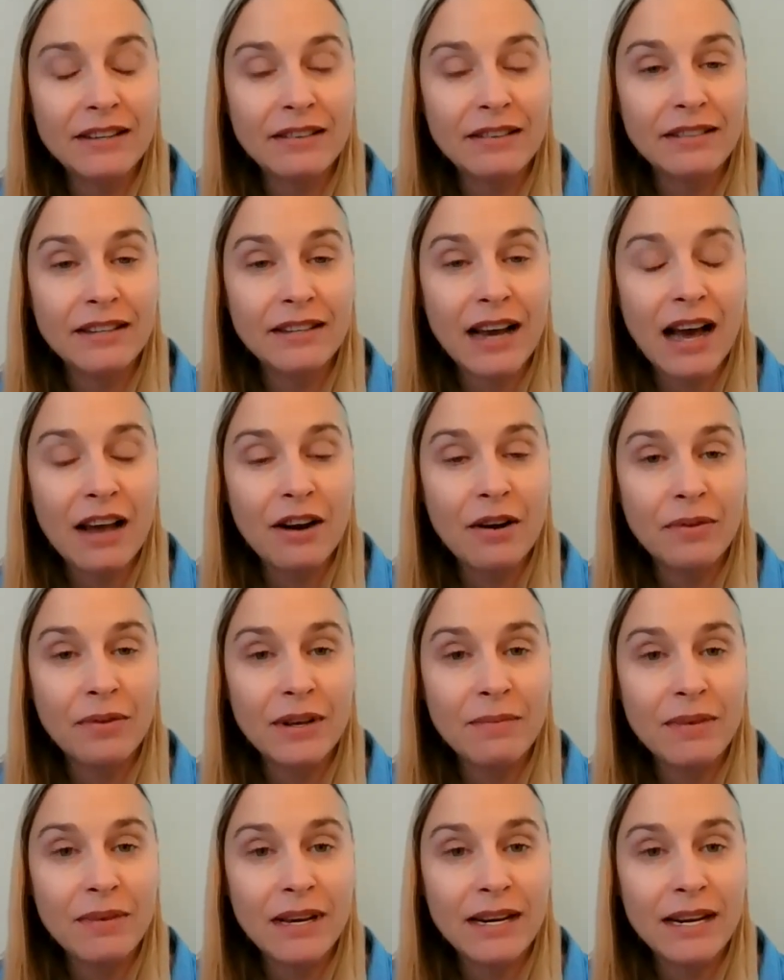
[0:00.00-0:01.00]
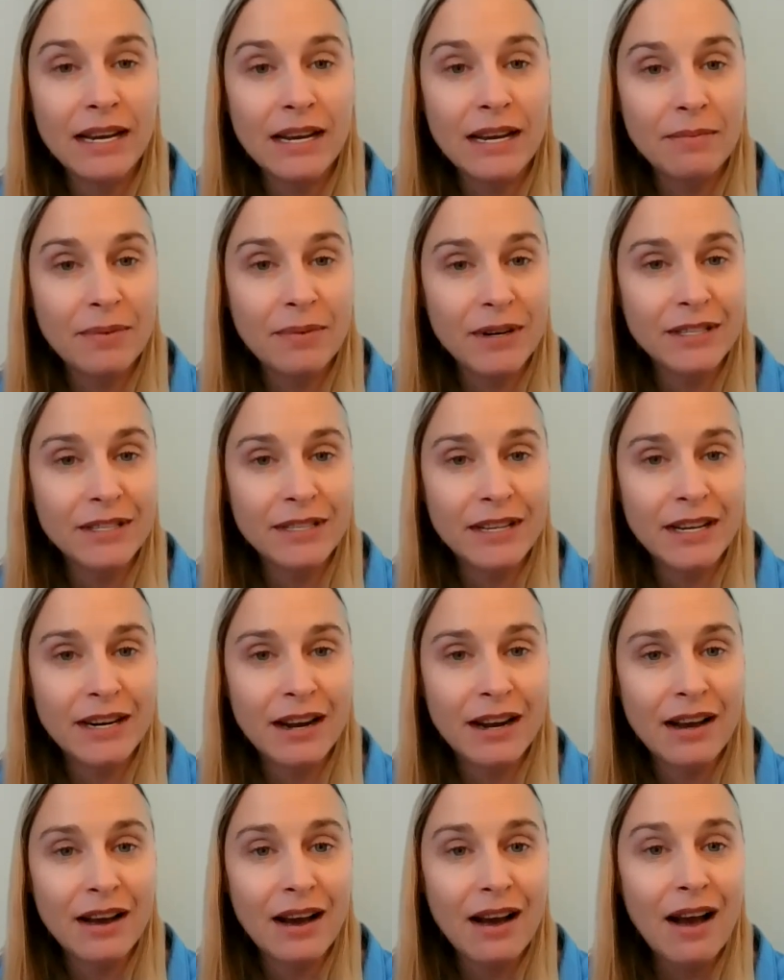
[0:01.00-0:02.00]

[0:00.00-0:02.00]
There'll not only be an in-person